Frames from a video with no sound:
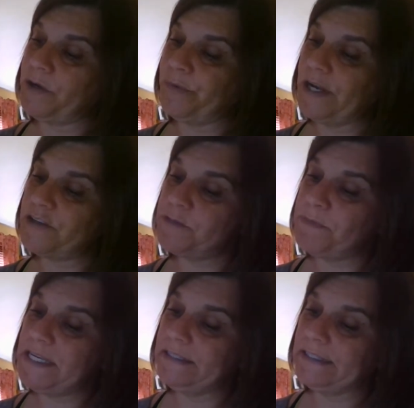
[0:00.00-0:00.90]
Well,
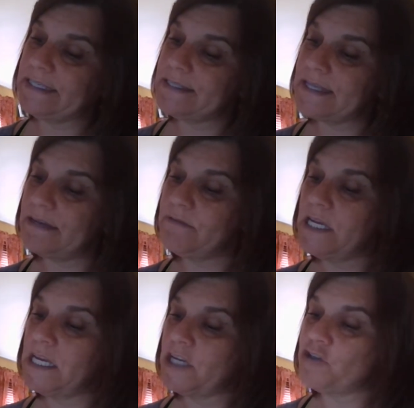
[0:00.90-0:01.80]
Speed, Lincoln said,
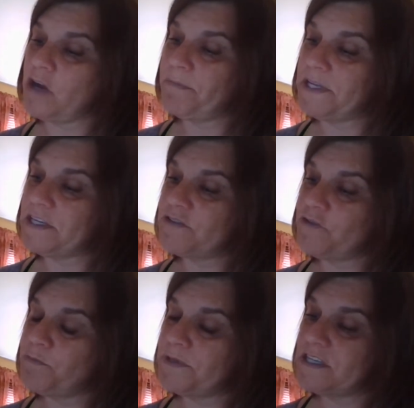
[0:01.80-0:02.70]
dropping his
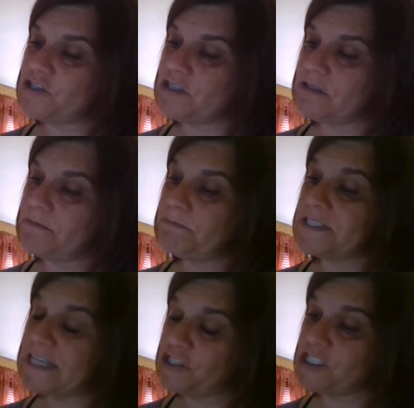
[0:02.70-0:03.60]
few position,
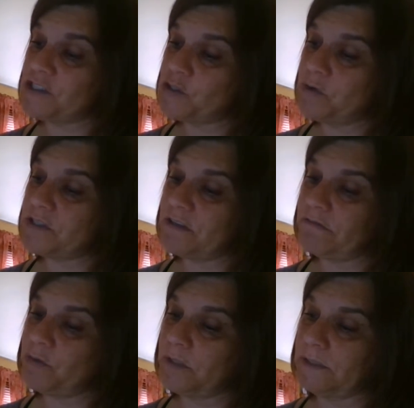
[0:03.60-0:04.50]
possessions onto the
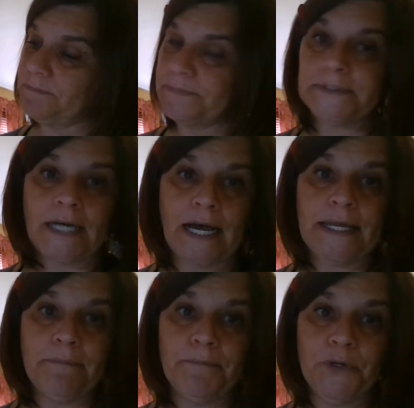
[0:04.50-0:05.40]
floor. I
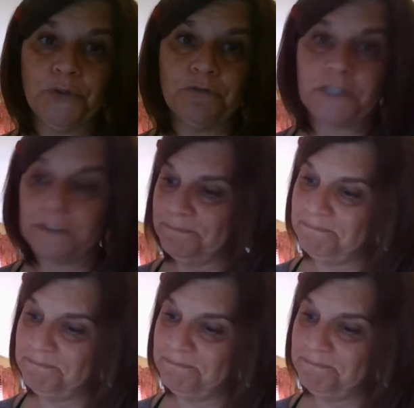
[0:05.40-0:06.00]
am moved.